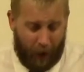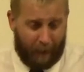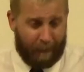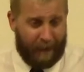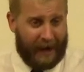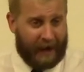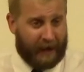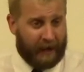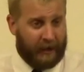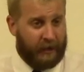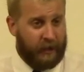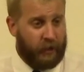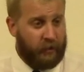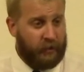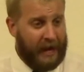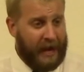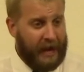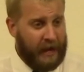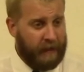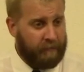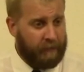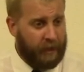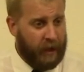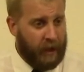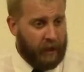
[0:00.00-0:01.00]
I'm not going to do
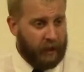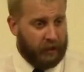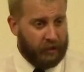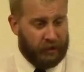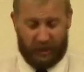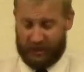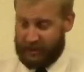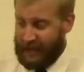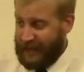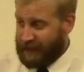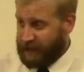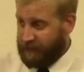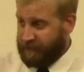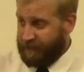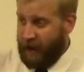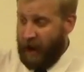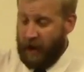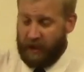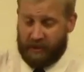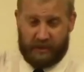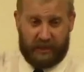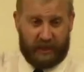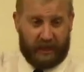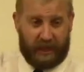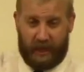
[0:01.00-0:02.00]
that. Just like the
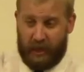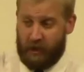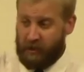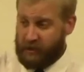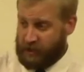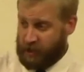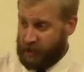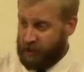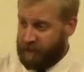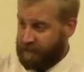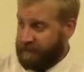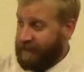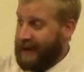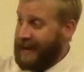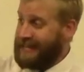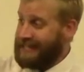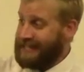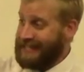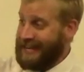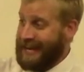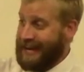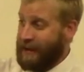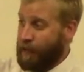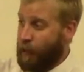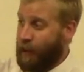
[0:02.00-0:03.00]
false accuser
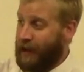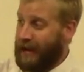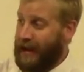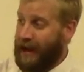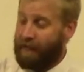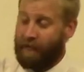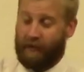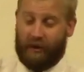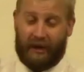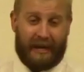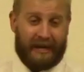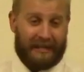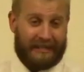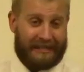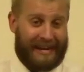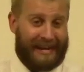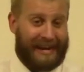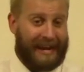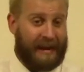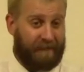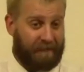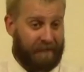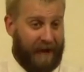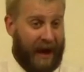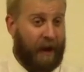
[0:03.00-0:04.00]
facing whatever it is they
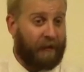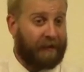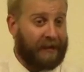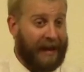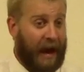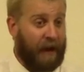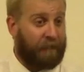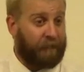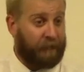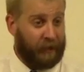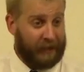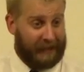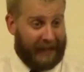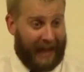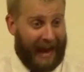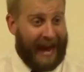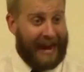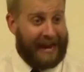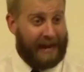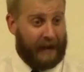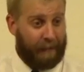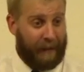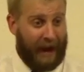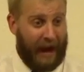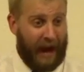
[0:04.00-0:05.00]
get found out for
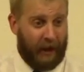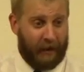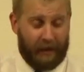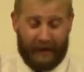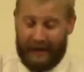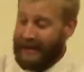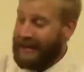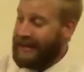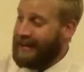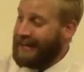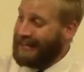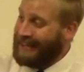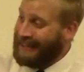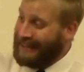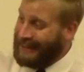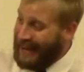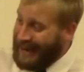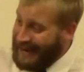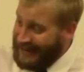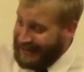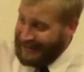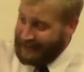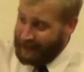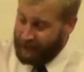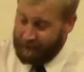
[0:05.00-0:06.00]
lying about,
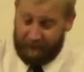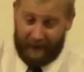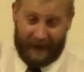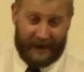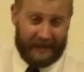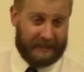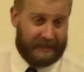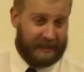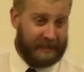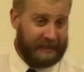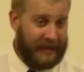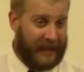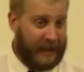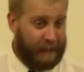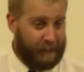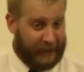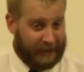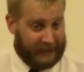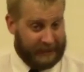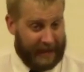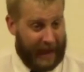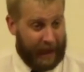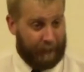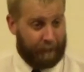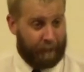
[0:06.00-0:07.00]
they need to face the same
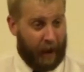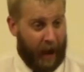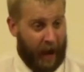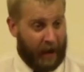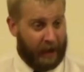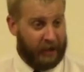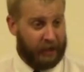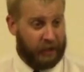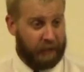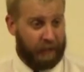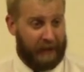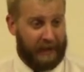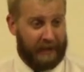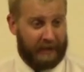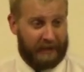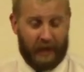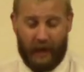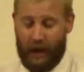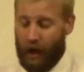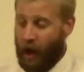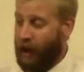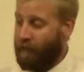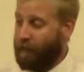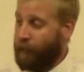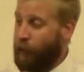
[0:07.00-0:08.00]
exact punishment
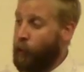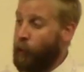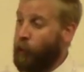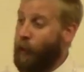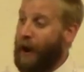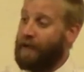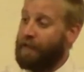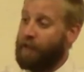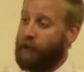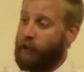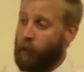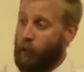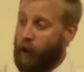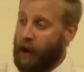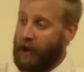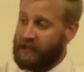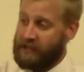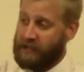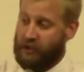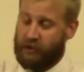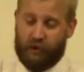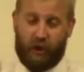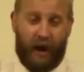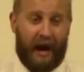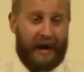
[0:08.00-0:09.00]
of whoever it was
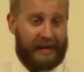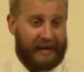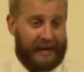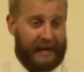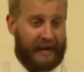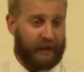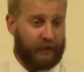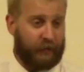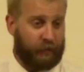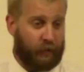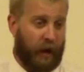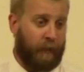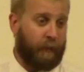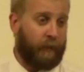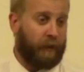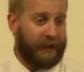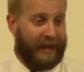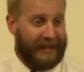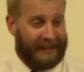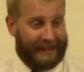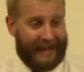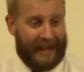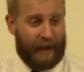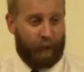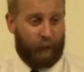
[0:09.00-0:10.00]
they're trying to get in trouble
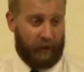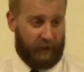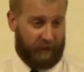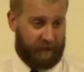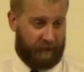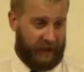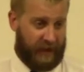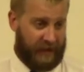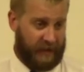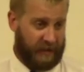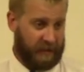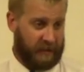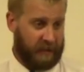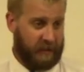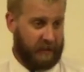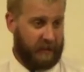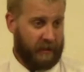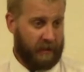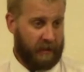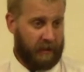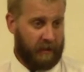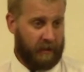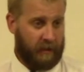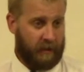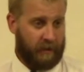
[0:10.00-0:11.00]
that they would have faced.
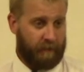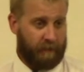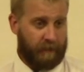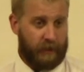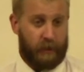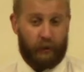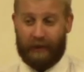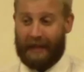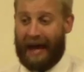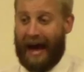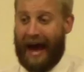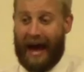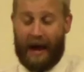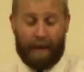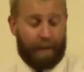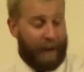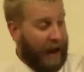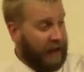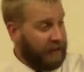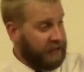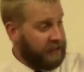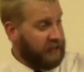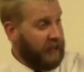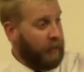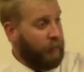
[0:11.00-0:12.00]
You lie
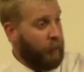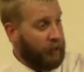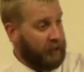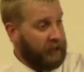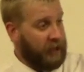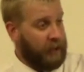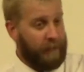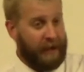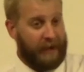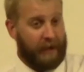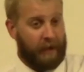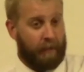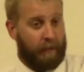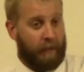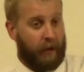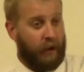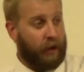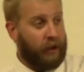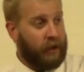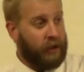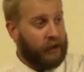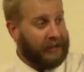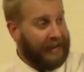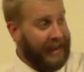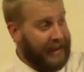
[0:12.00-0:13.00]
about someone committing a
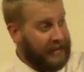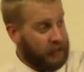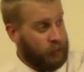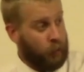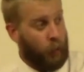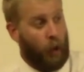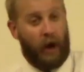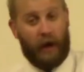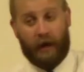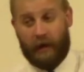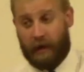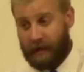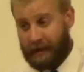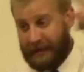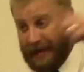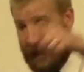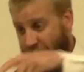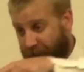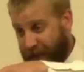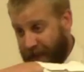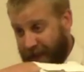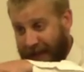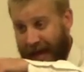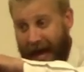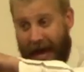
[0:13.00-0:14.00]
murder, guess what?
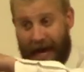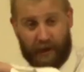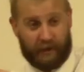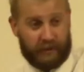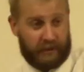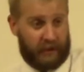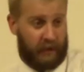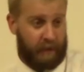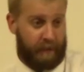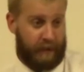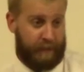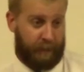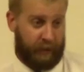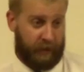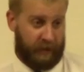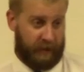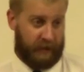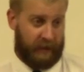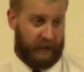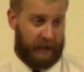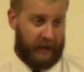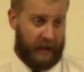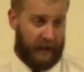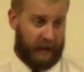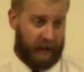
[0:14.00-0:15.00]
Now the liar is going to be put
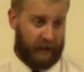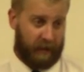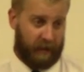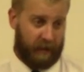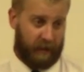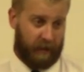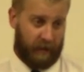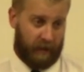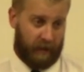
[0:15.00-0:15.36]
to death.